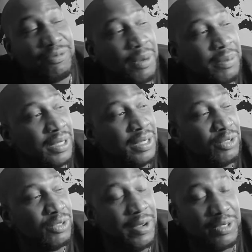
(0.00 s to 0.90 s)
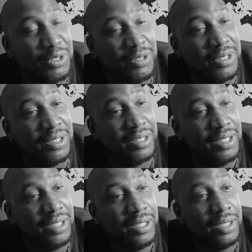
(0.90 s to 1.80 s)
from the thrift store.
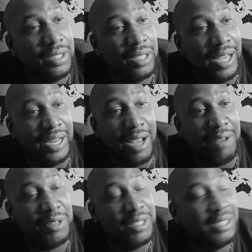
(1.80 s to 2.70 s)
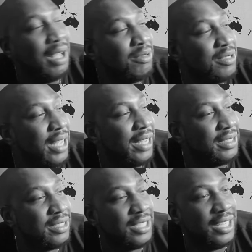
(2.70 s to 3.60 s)
And I was like
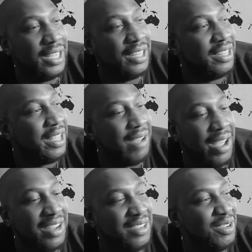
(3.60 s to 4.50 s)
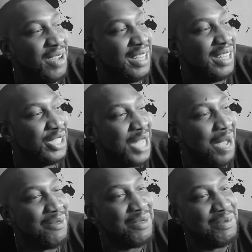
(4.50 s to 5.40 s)
10, 11. I didn't know how to shop
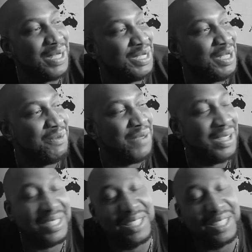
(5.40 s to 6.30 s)
for myself at that